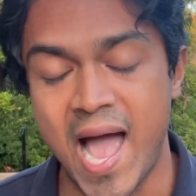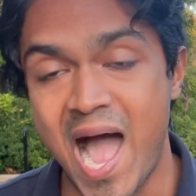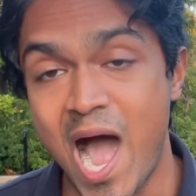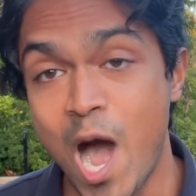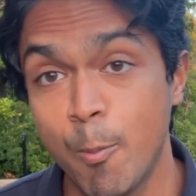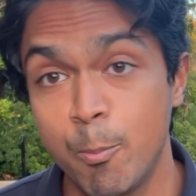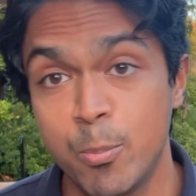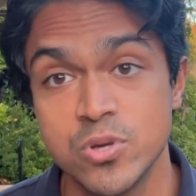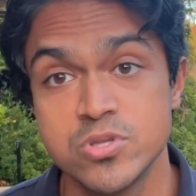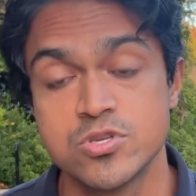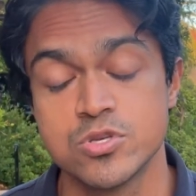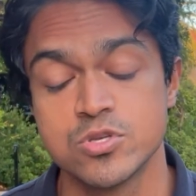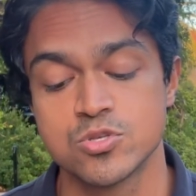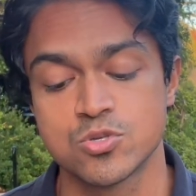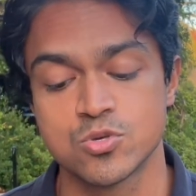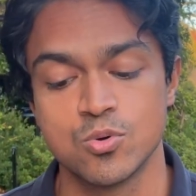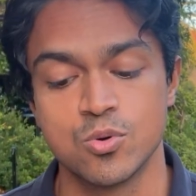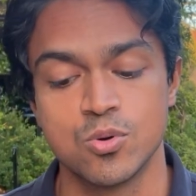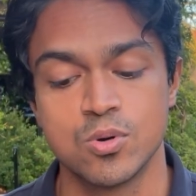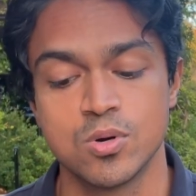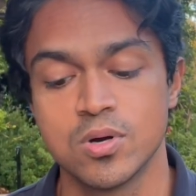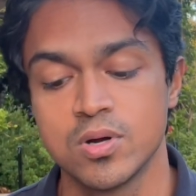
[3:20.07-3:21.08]
outputs a
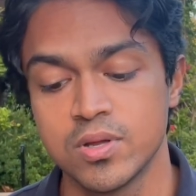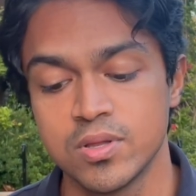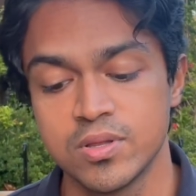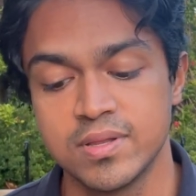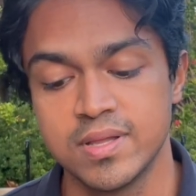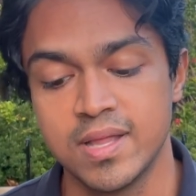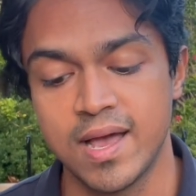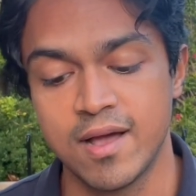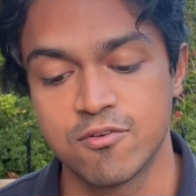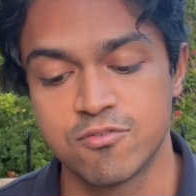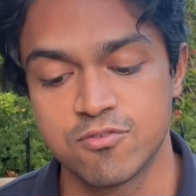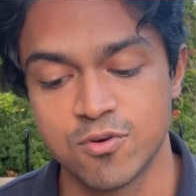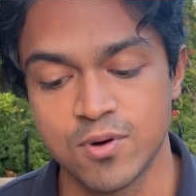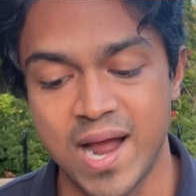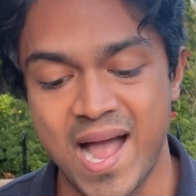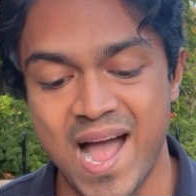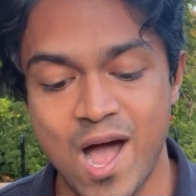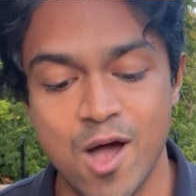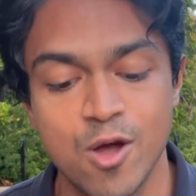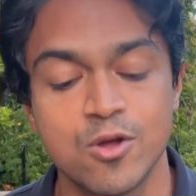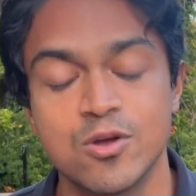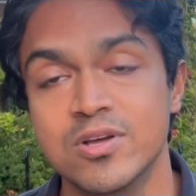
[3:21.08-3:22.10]
score for
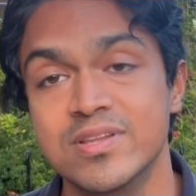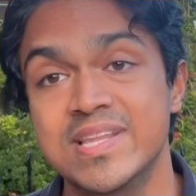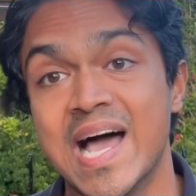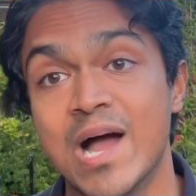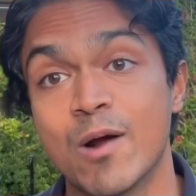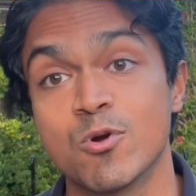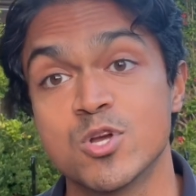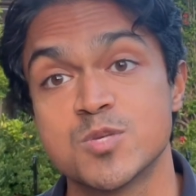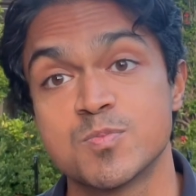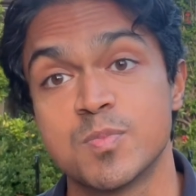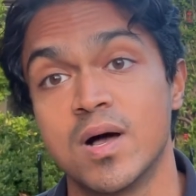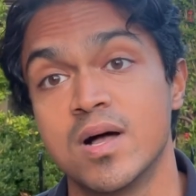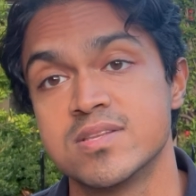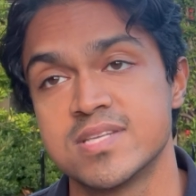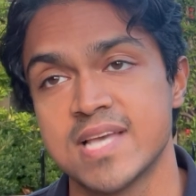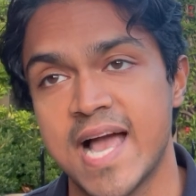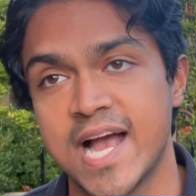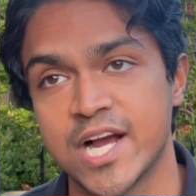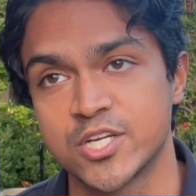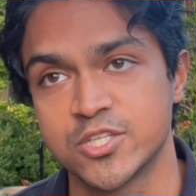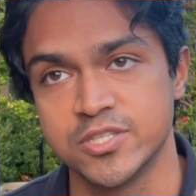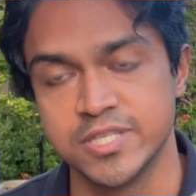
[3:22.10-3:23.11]
how good that response
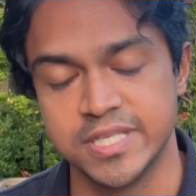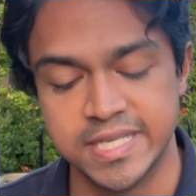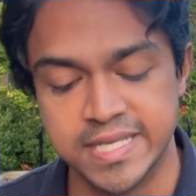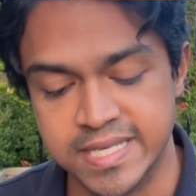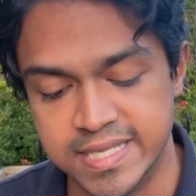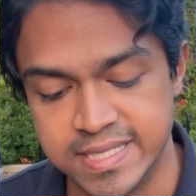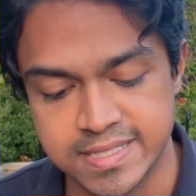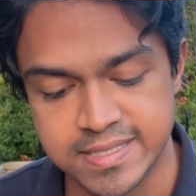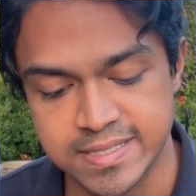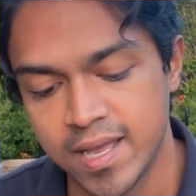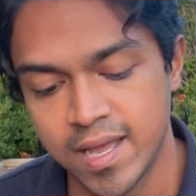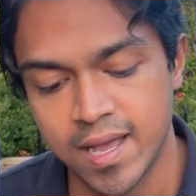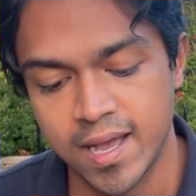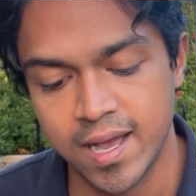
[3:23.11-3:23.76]
actually is.